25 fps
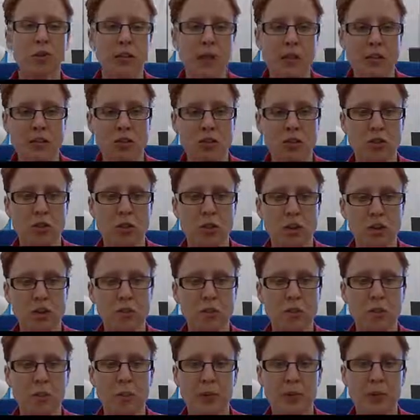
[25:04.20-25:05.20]
or yes and
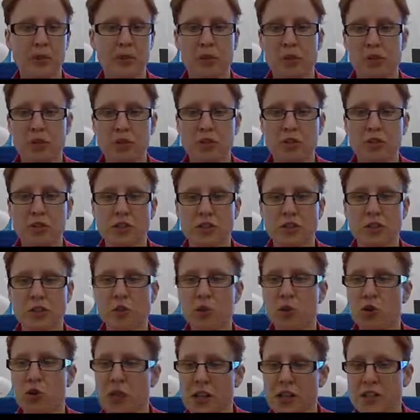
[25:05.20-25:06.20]
no, but because there are
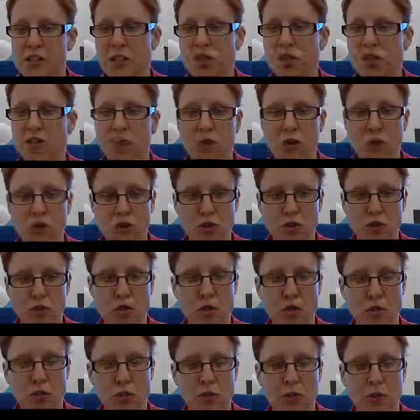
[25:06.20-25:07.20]
several classic structures
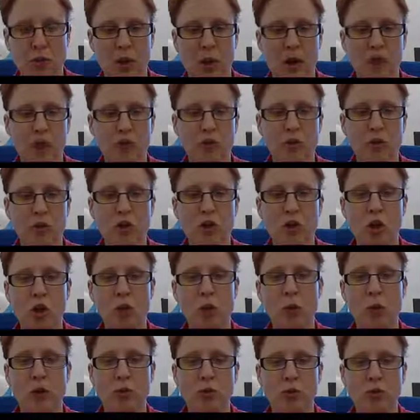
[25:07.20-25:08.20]
to them. The
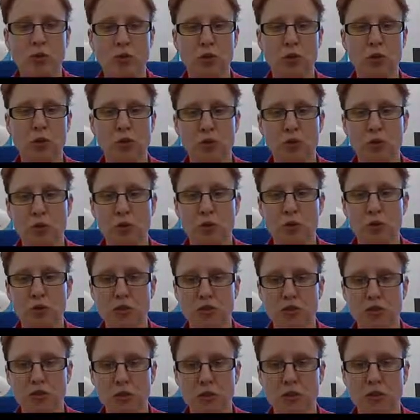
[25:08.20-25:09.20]
null and alternative
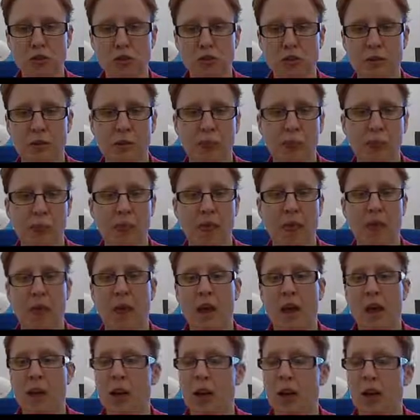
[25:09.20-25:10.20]
construct
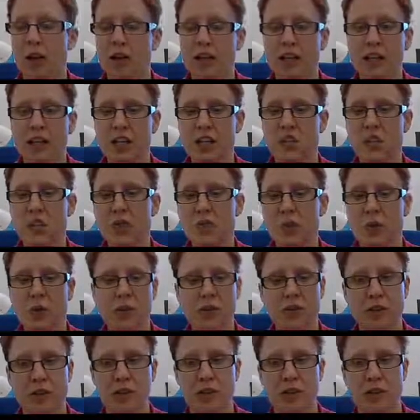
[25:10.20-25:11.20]
are the easiest
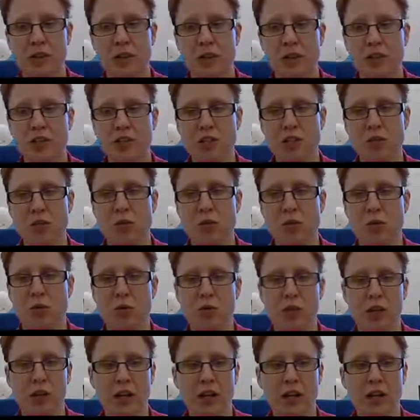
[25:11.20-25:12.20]
ones. Relationship
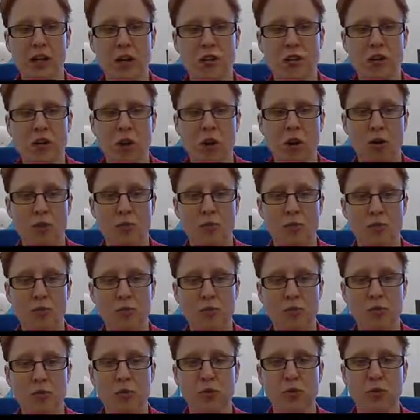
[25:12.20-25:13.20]
correlations are
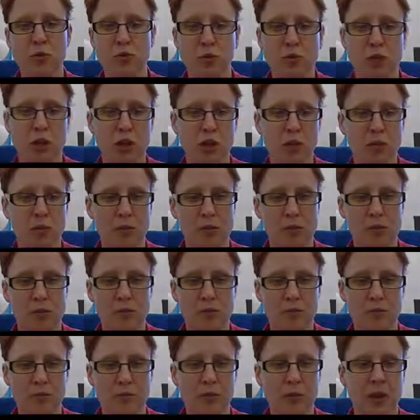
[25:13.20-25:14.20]
disproved or
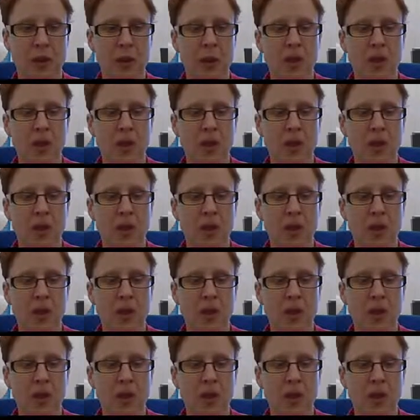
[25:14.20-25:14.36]
otherwise.